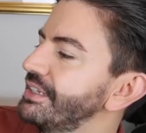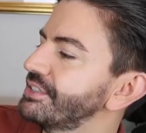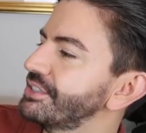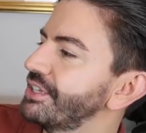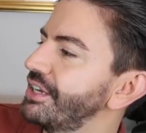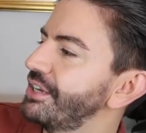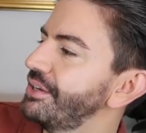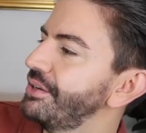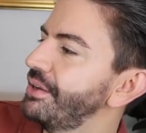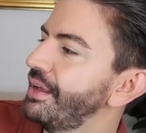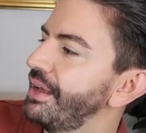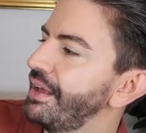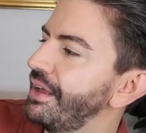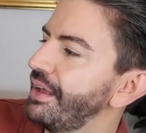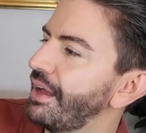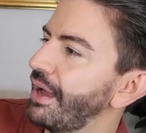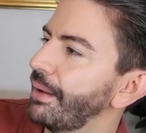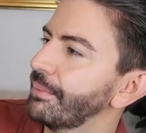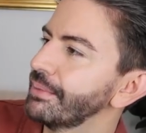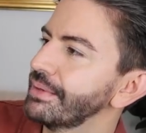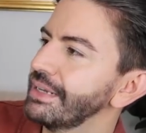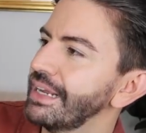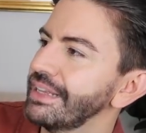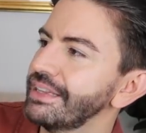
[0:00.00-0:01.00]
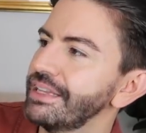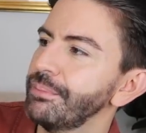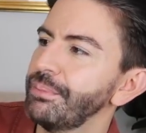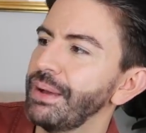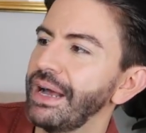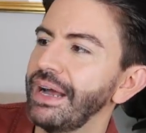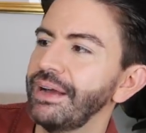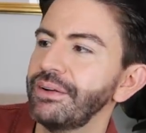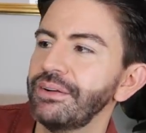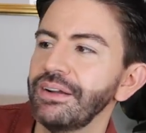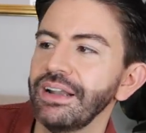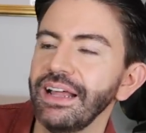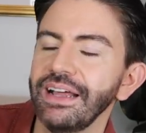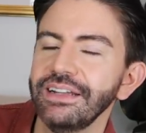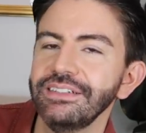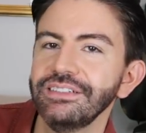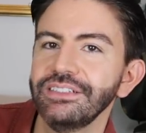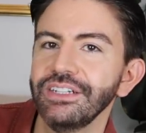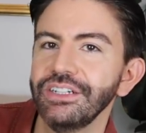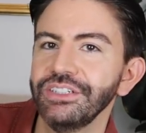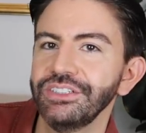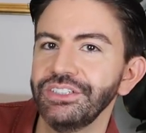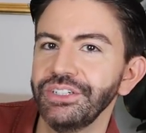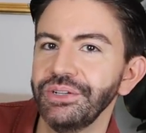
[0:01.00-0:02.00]
So I'm glad that
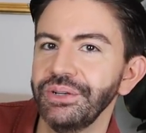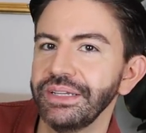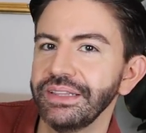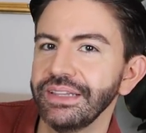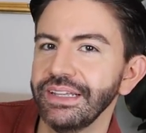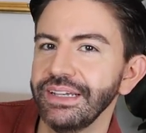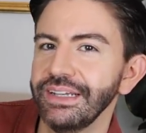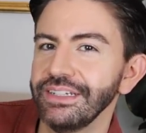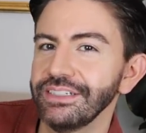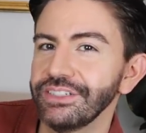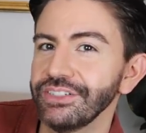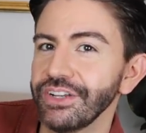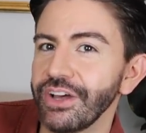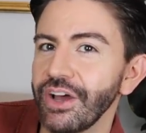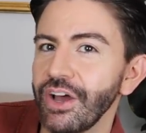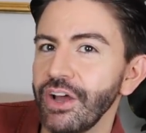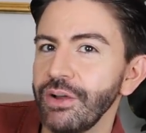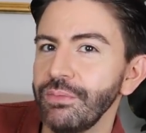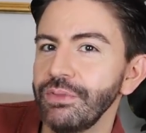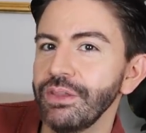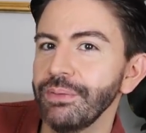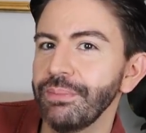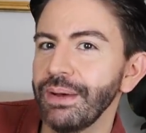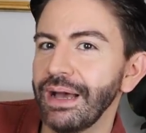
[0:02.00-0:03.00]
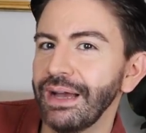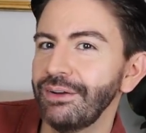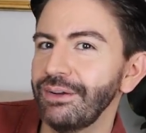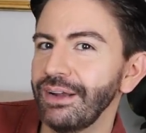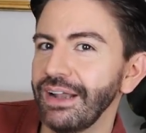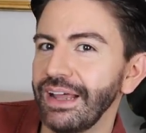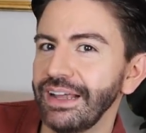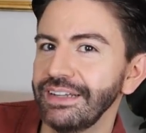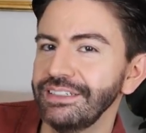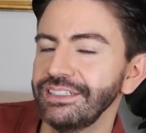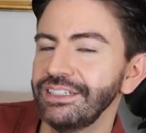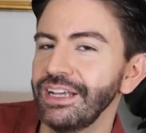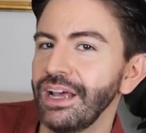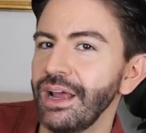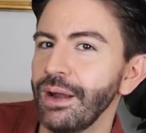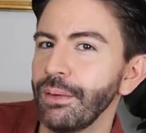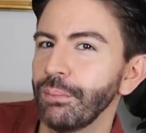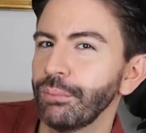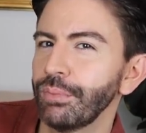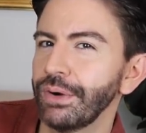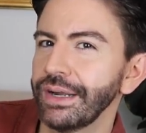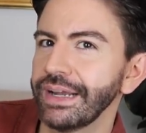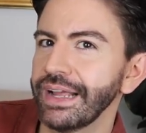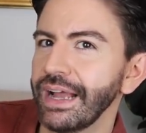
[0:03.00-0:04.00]
Poundland are doing these and I hope that Poundland
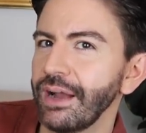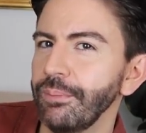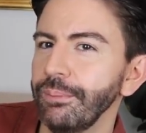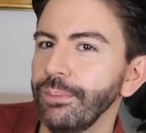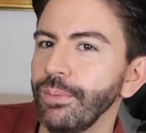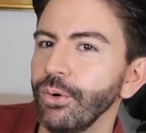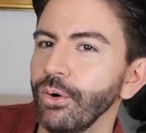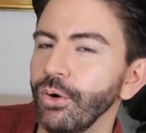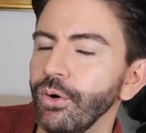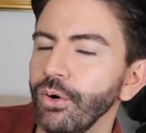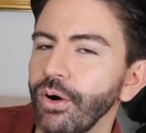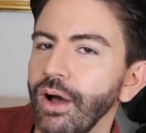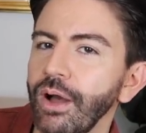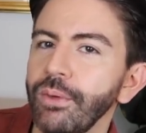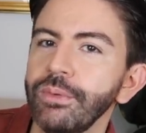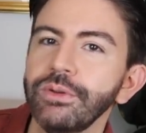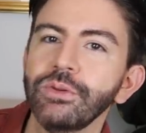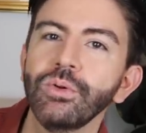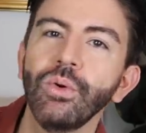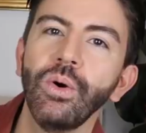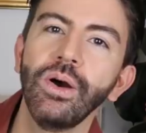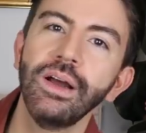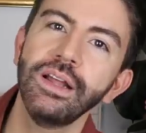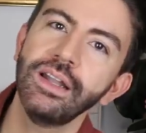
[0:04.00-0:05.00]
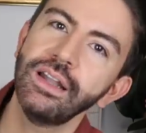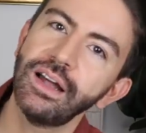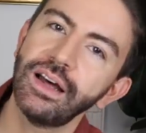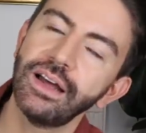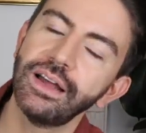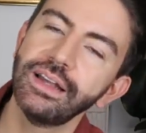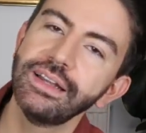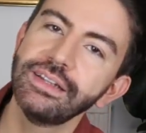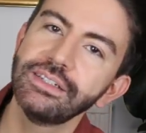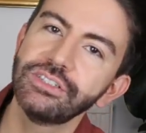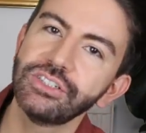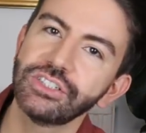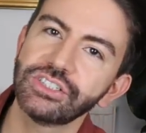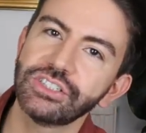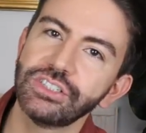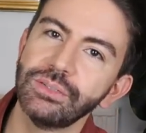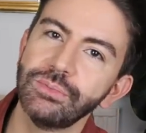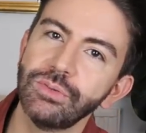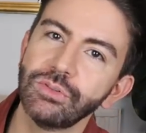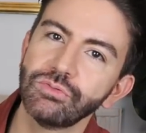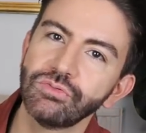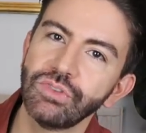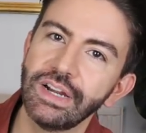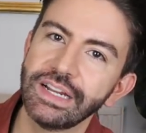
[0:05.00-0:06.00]
bring out more. I would quite like just
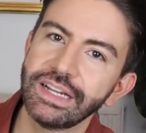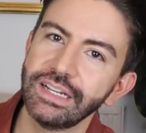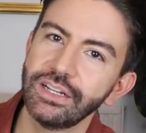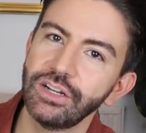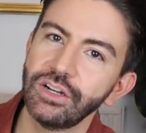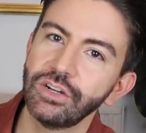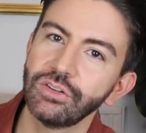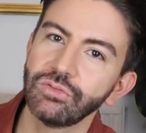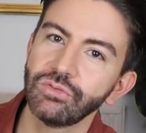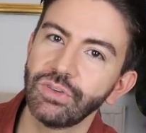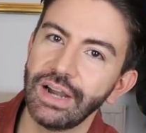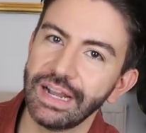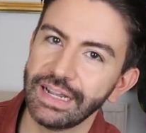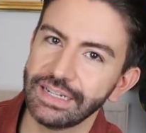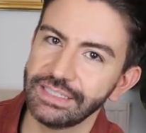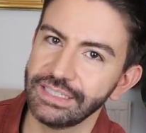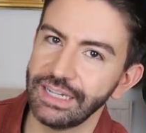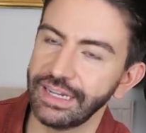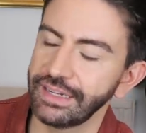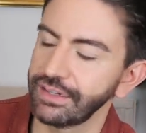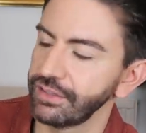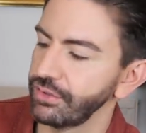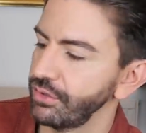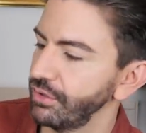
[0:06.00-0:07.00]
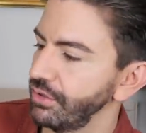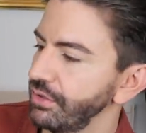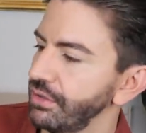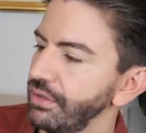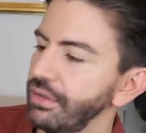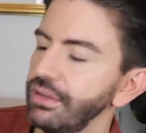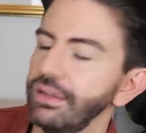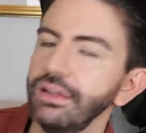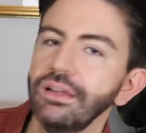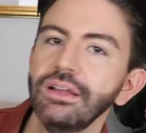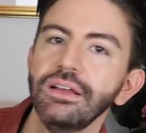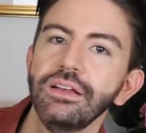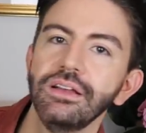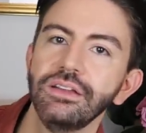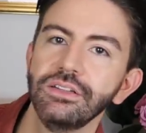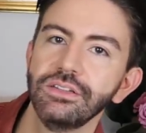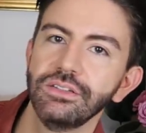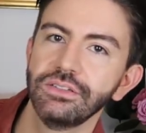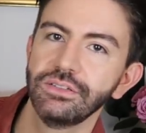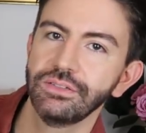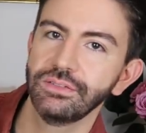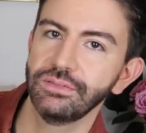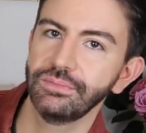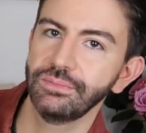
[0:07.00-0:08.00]
some regular rectangle
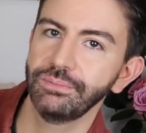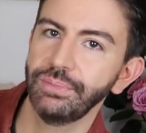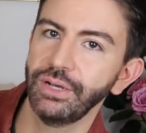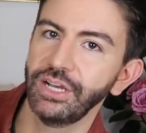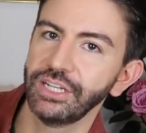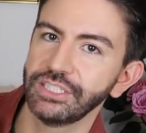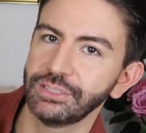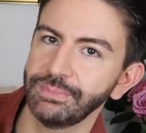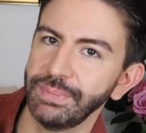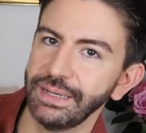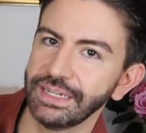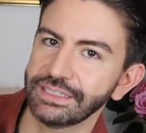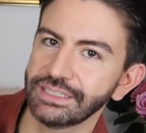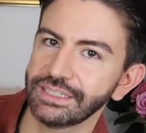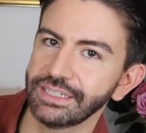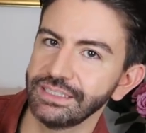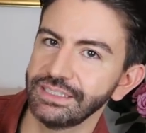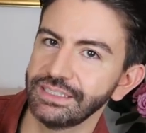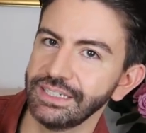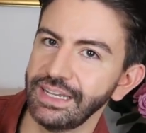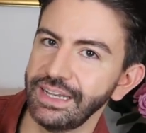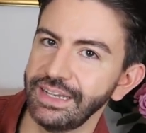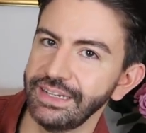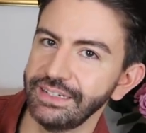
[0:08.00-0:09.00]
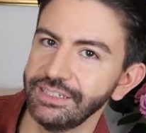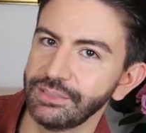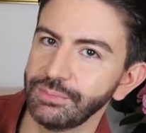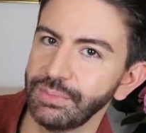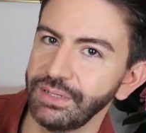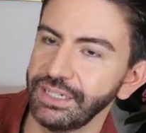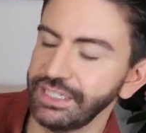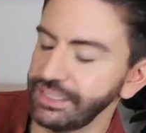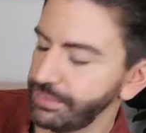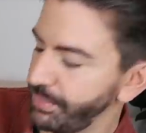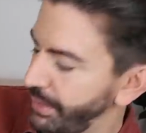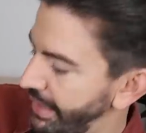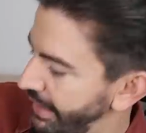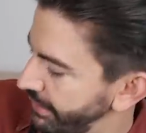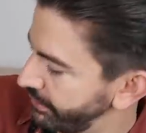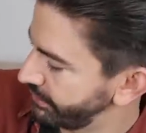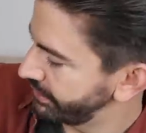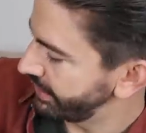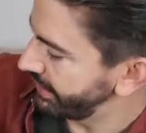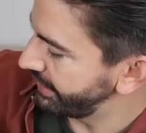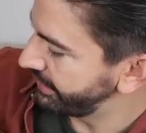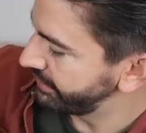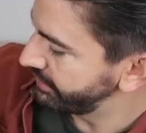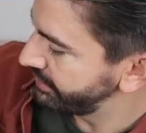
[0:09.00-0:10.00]
Perspex containers, please,
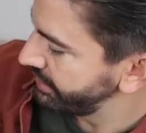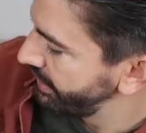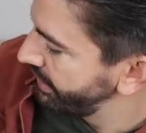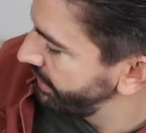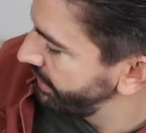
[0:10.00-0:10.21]
Poundland.